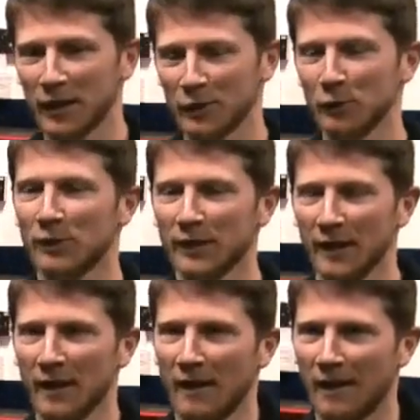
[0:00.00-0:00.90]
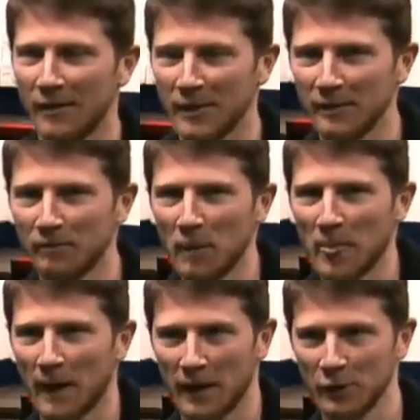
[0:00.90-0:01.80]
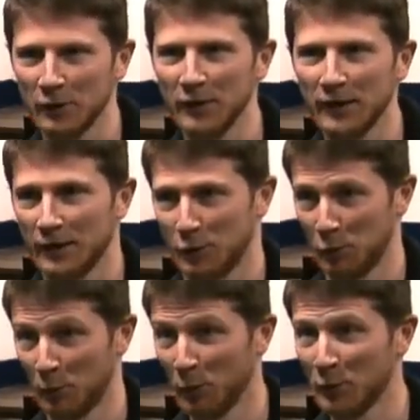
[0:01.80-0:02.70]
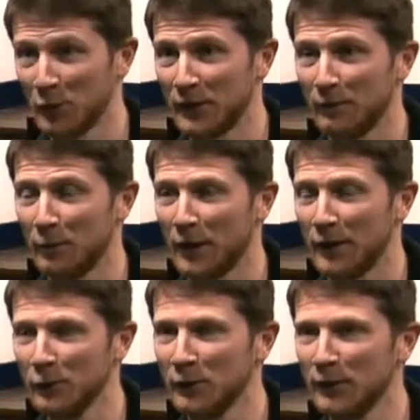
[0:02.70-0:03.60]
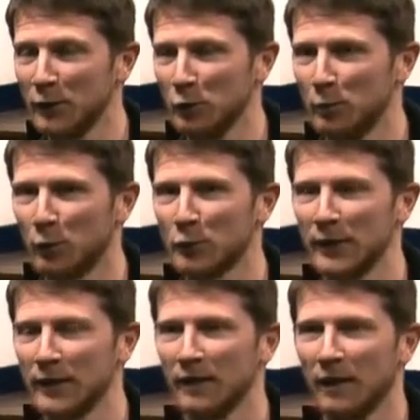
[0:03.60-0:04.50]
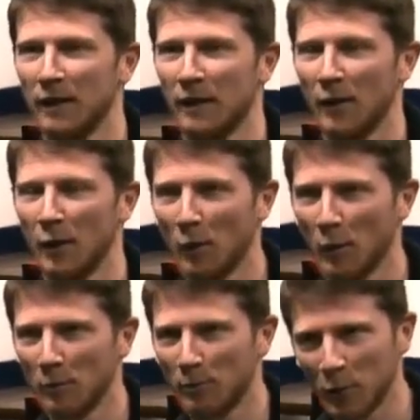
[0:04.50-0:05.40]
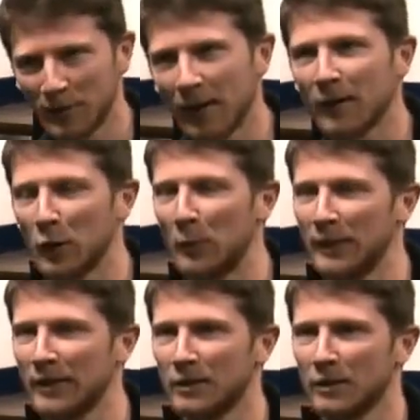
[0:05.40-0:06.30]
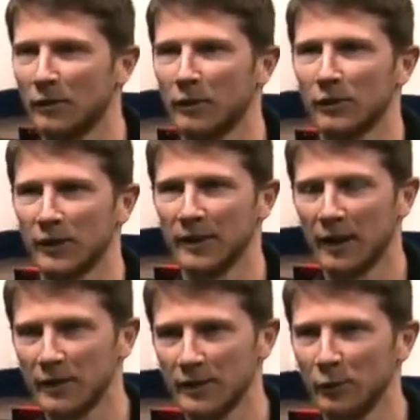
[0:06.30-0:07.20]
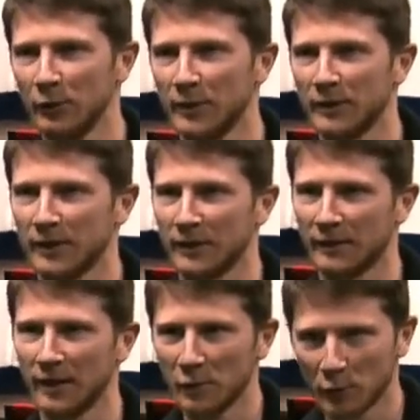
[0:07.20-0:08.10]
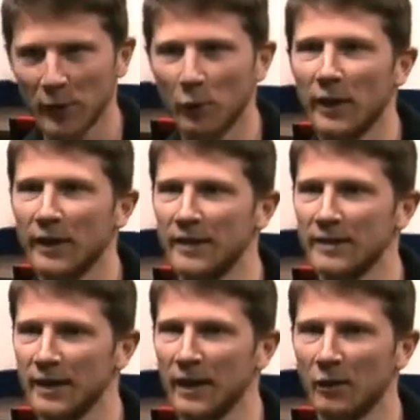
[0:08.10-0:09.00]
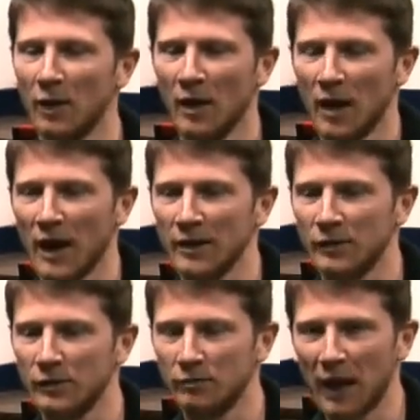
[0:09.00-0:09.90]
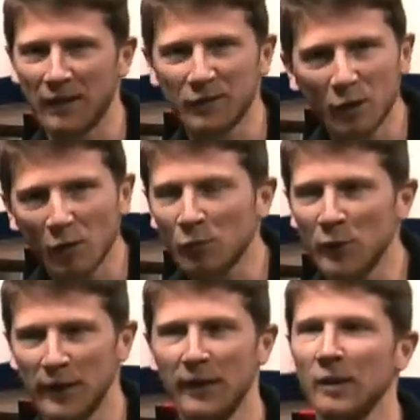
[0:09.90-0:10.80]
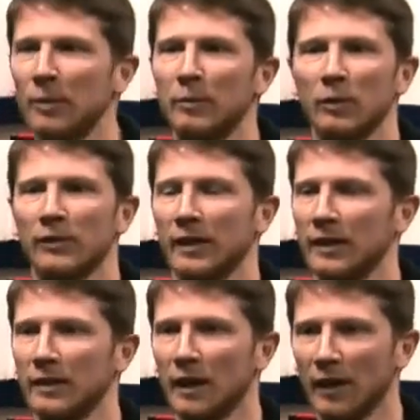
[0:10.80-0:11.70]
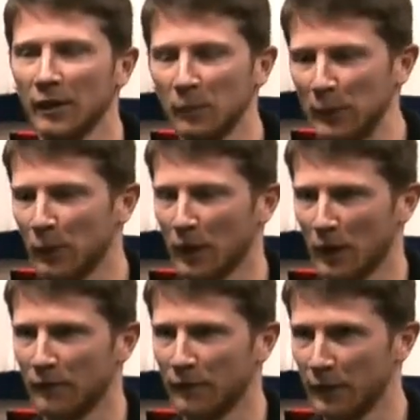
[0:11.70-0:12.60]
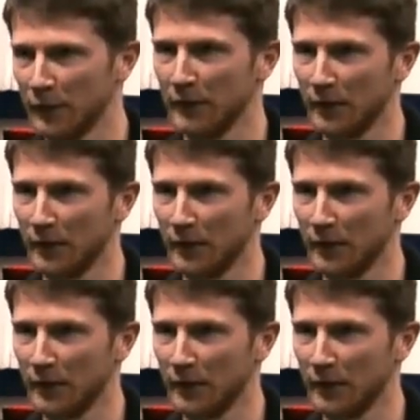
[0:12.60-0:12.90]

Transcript: do think, I totally get your point, but I do think you're portraying a darker picture of the solidarity movement as really where it is now. I don't really hear people saying. I think people are very